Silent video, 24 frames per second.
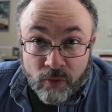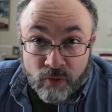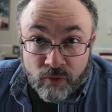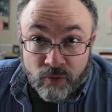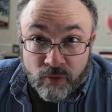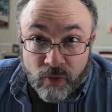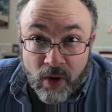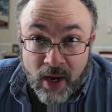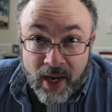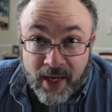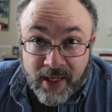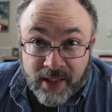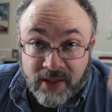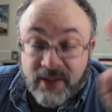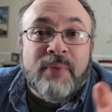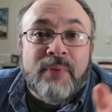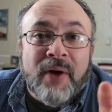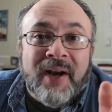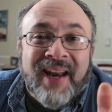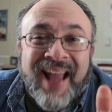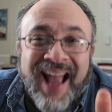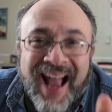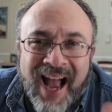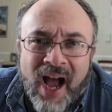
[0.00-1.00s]
right,
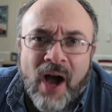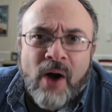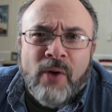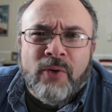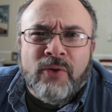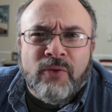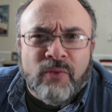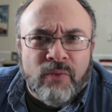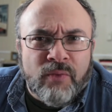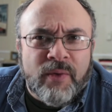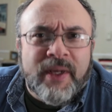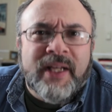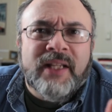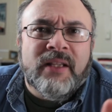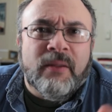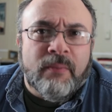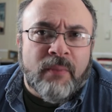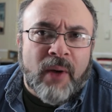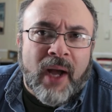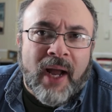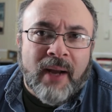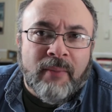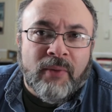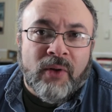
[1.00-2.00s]
but how to read the
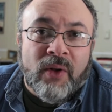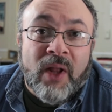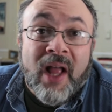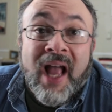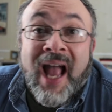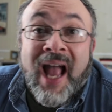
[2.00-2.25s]
Bible.